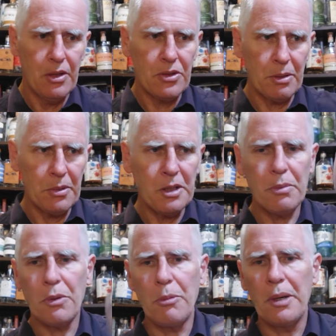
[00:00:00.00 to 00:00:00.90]
So I'm going to
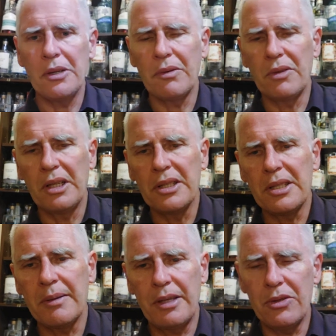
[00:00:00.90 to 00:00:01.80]
tip the remainder of
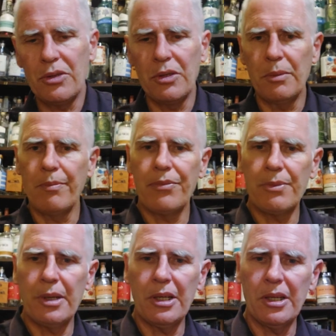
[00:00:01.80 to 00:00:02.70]
this into
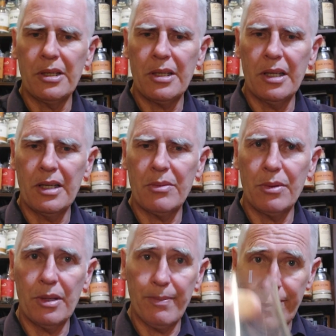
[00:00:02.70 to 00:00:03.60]
my nice glass
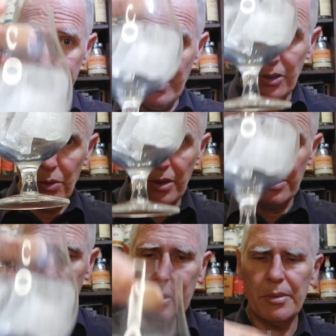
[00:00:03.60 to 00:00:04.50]
with two
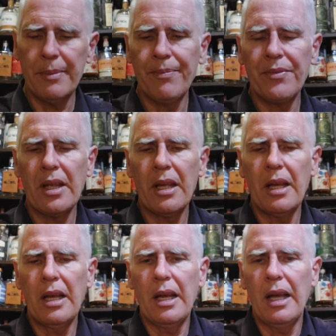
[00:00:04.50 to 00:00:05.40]
ice cubes
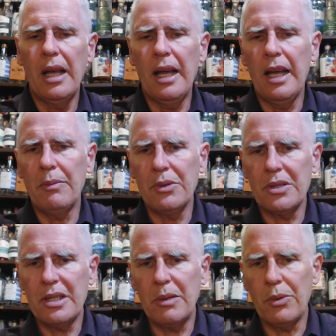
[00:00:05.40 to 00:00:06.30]
and we'll
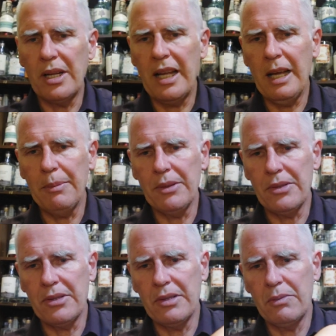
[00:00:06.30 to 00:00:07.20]
see what
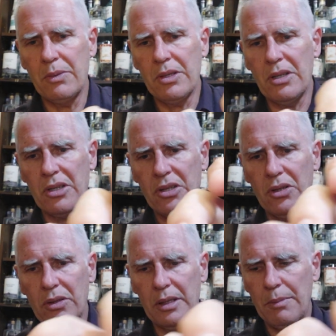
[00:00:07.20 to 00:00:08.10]
happens once I
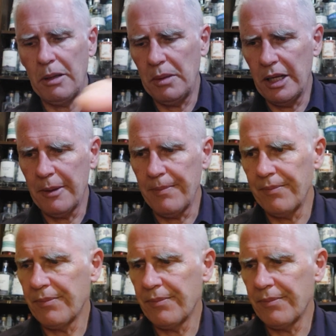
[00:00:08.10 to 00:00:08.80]
chill this baby down.